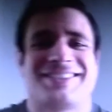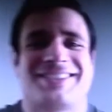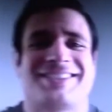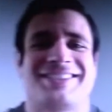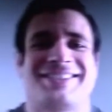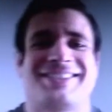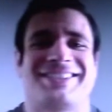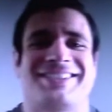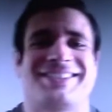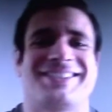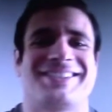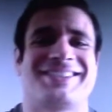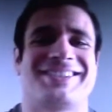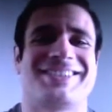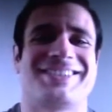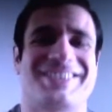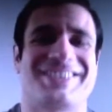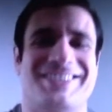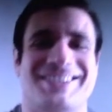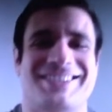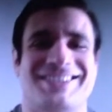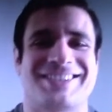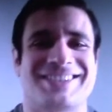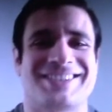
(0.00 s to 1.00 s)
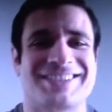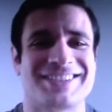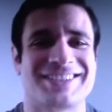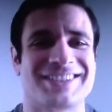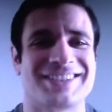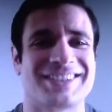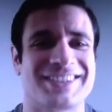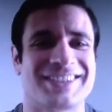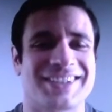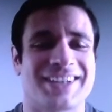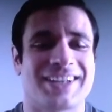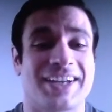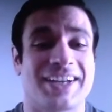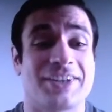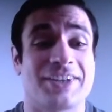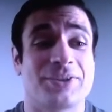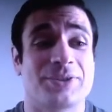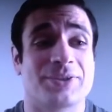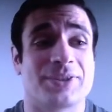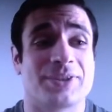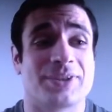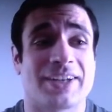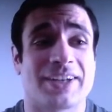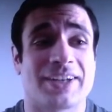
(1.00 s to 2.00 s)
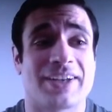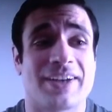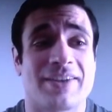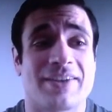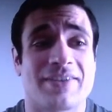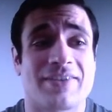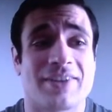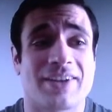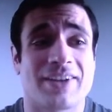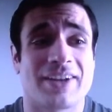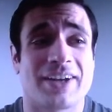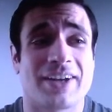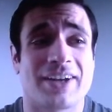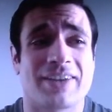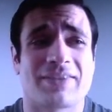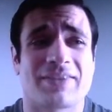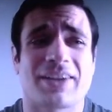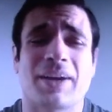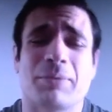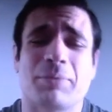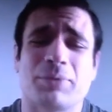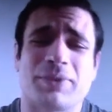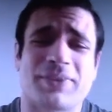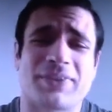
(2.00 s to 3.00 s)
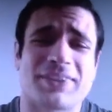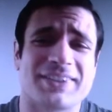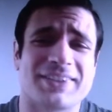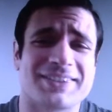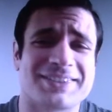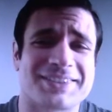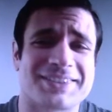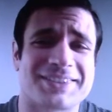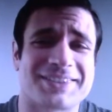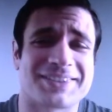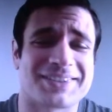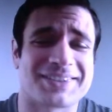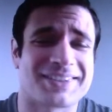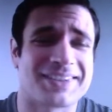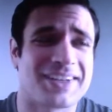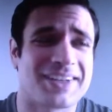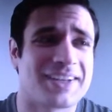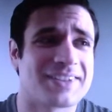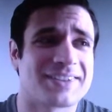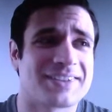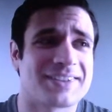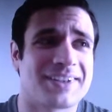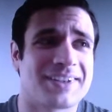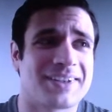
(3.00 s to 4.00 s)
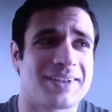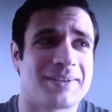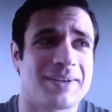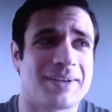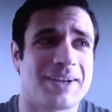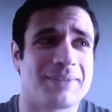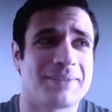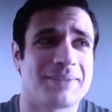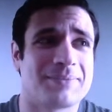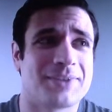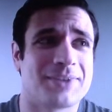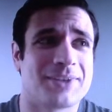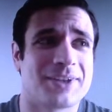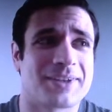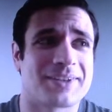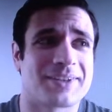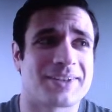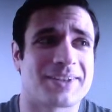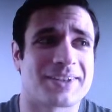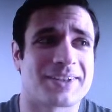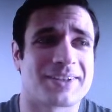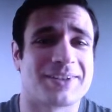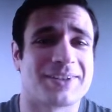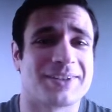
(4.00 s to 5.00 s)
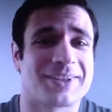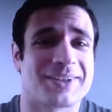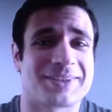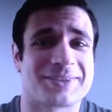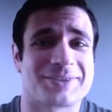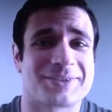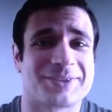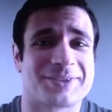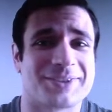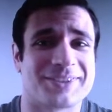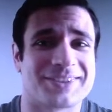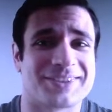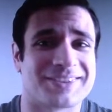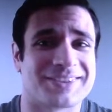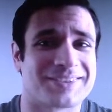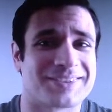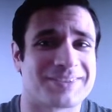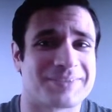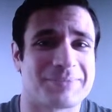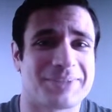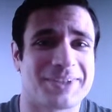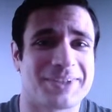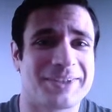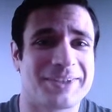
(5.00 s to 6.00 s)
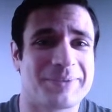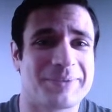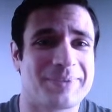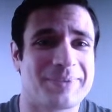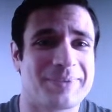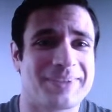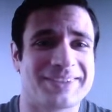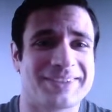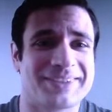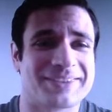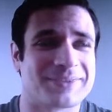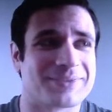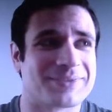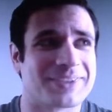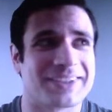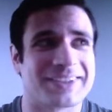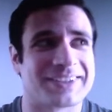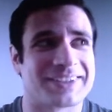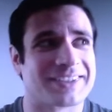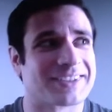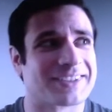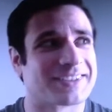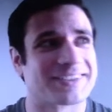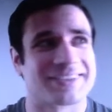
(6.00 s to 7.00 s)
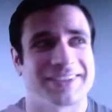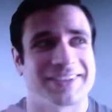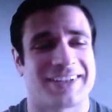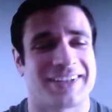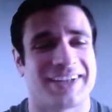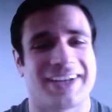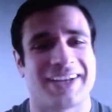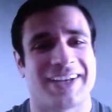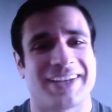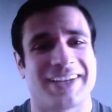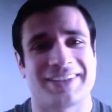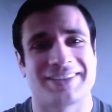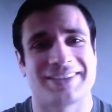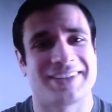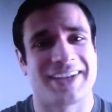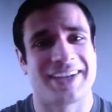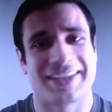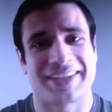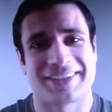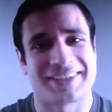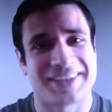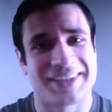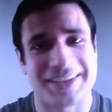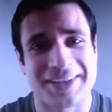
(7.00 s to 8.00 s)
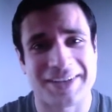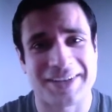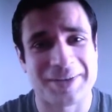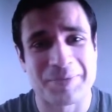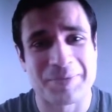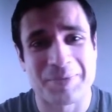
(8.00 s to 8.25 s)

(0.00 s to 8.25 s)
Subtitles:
I do. I have a couple of things. I'm not a collector by any means of I can't